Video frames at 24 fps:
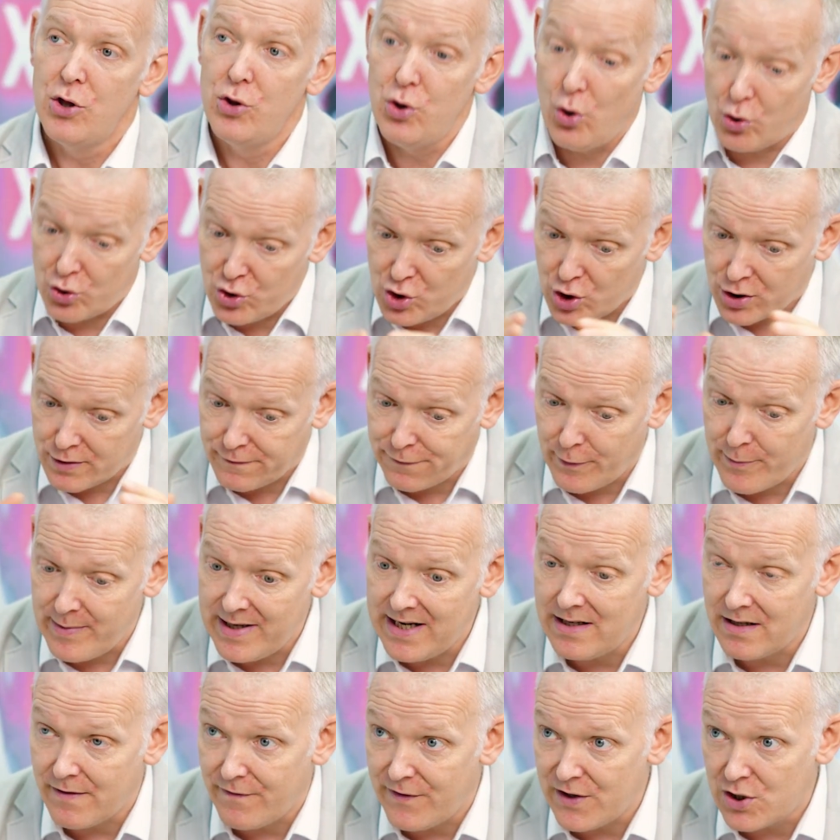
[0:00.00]
not just from an
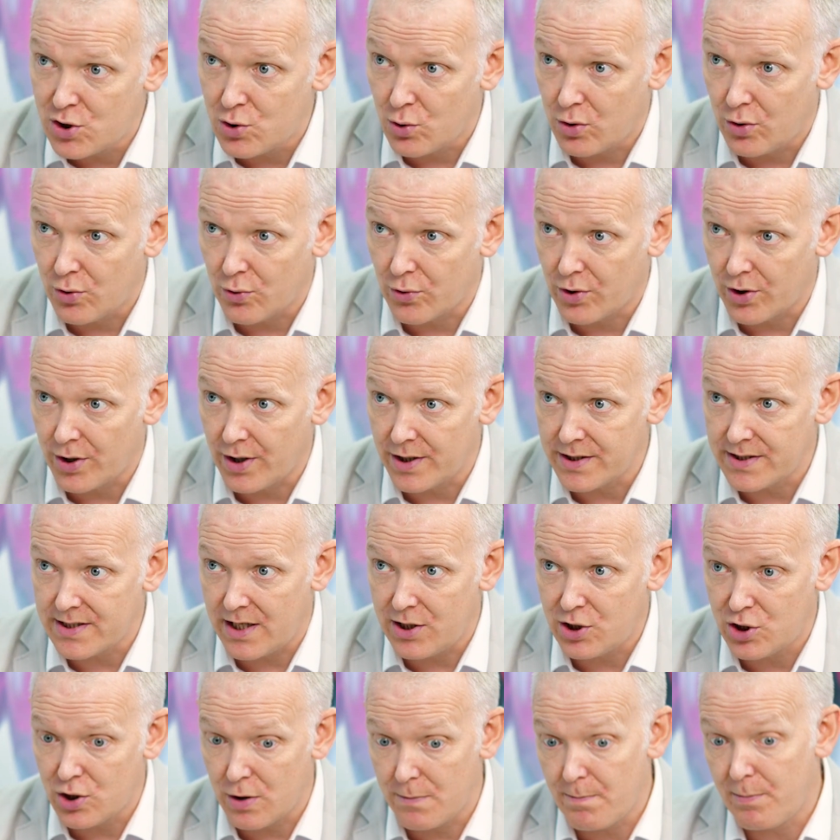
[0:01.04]
individual
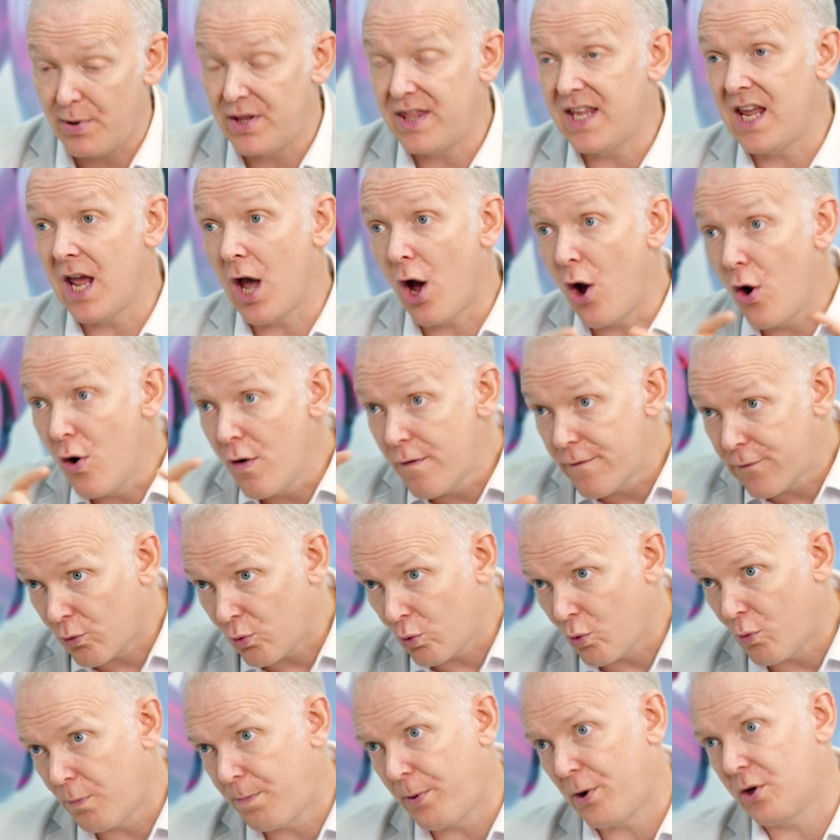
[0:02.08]
organization, but the
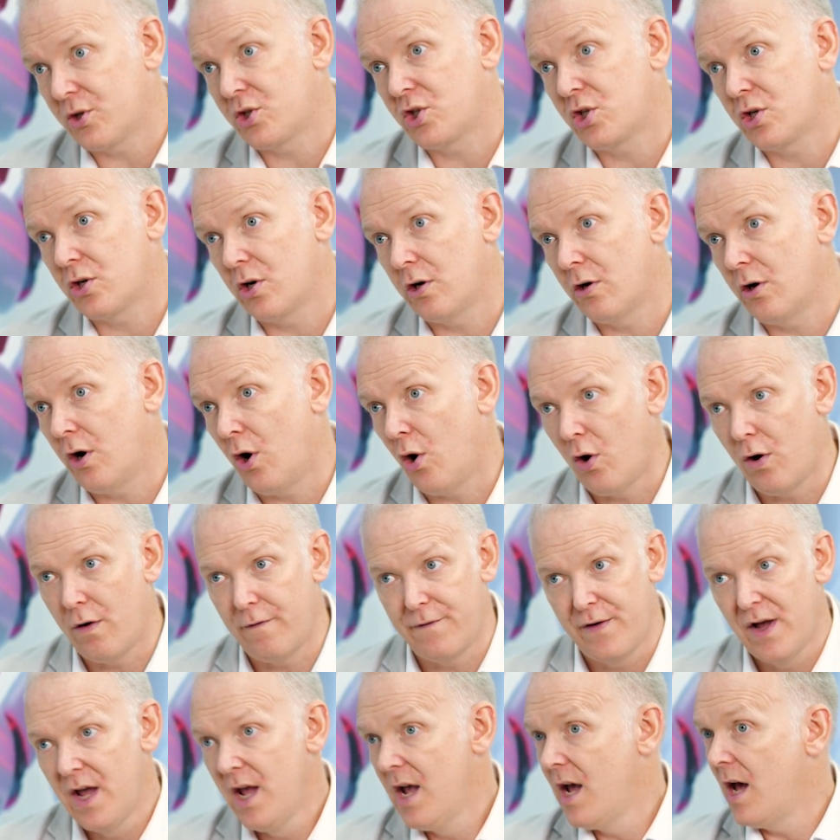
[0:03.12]
overall posture
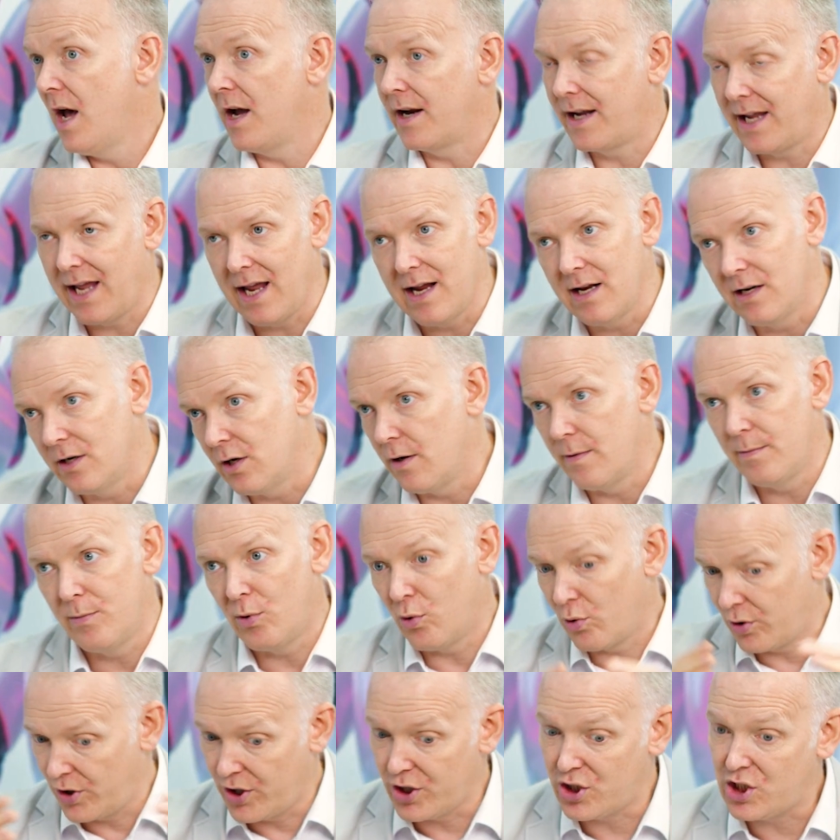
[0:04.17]
of a kingdom
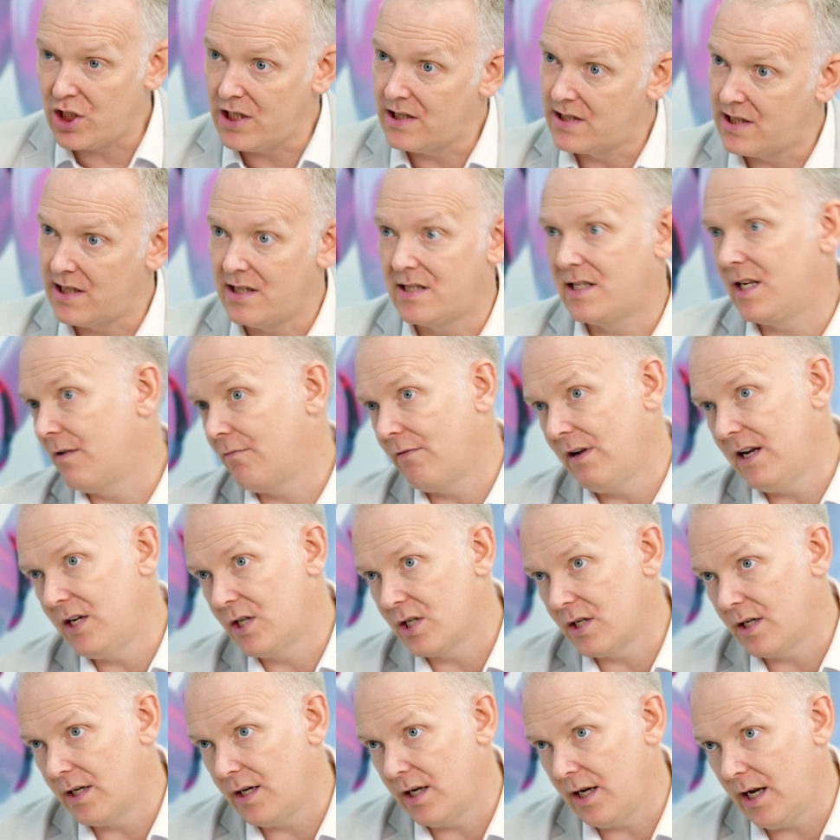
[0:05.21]
or the GCC
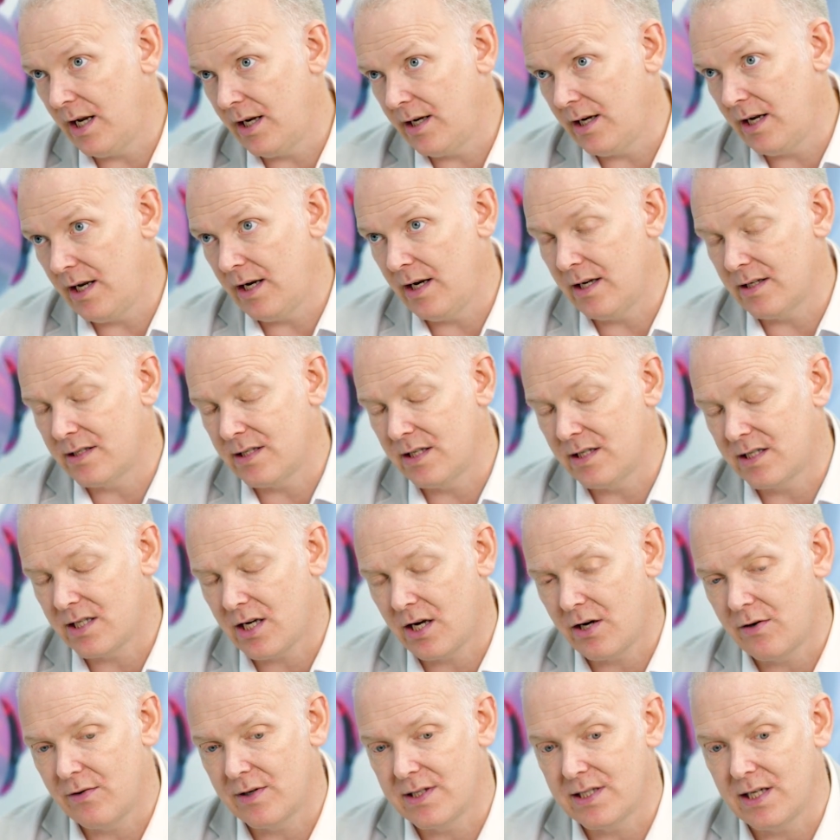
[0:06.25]
region in, in its
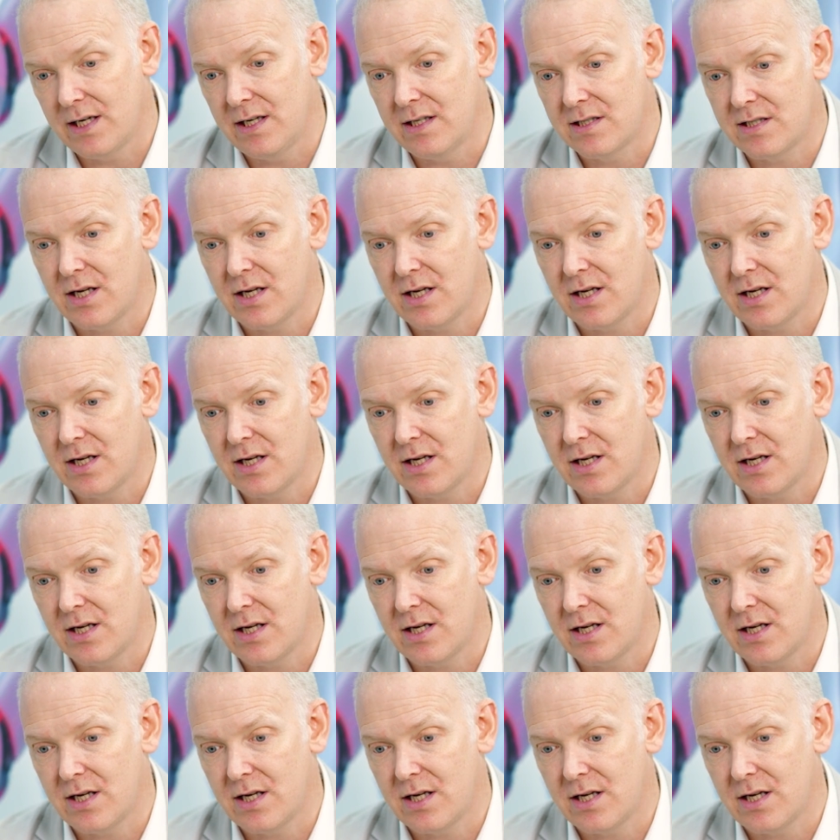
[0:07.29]
entirety.